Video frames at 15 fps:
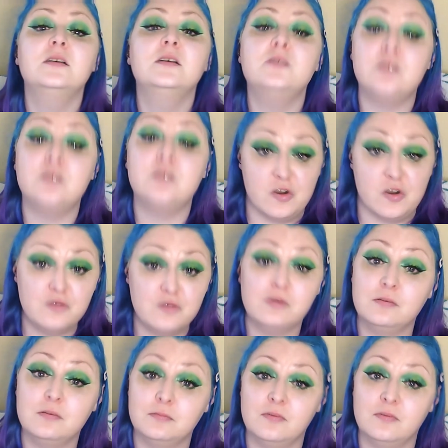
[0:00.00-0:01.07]
So,
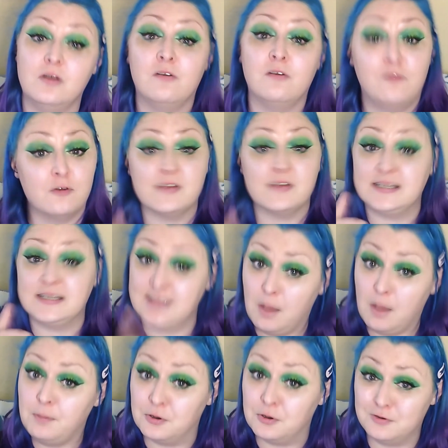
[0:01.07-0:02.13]
for
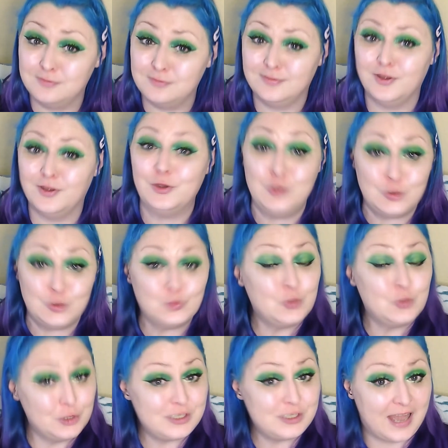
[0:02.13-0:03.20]
example, you
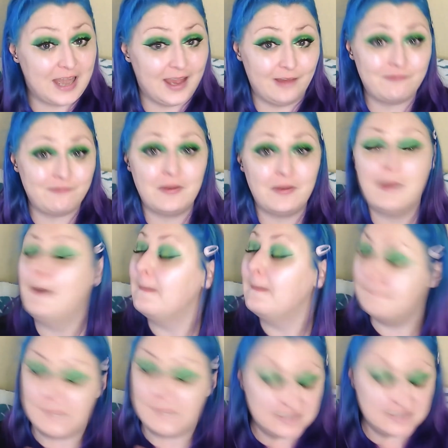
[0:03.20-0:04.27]
could have,
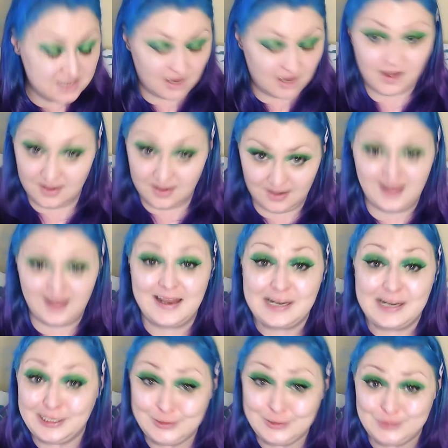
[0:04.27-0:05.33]
but are
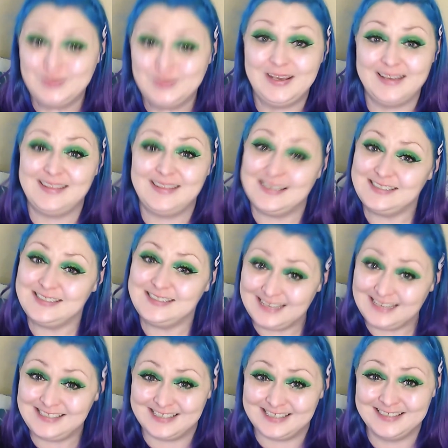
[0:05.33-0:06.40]
unlikely to hear this
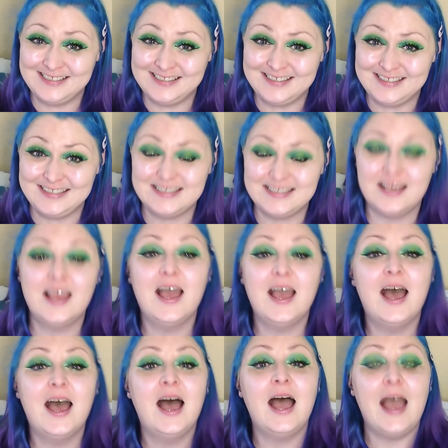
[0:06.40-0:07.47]
sentence,
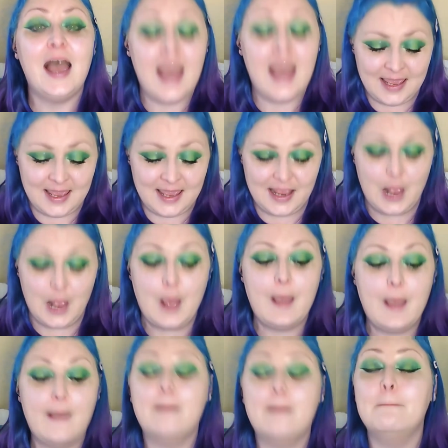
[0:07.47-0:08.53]
a
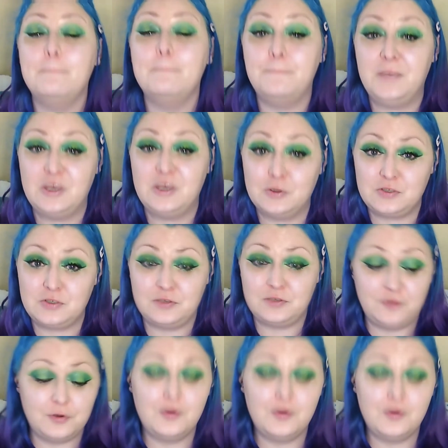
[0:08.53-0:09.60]

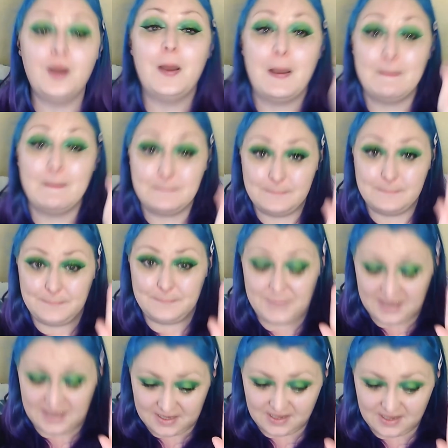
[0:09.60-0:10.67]
beautiful,
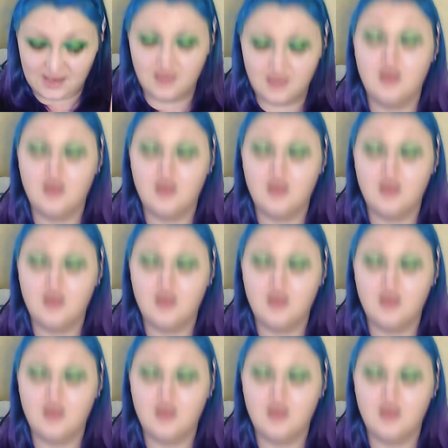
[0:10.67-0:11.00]
big,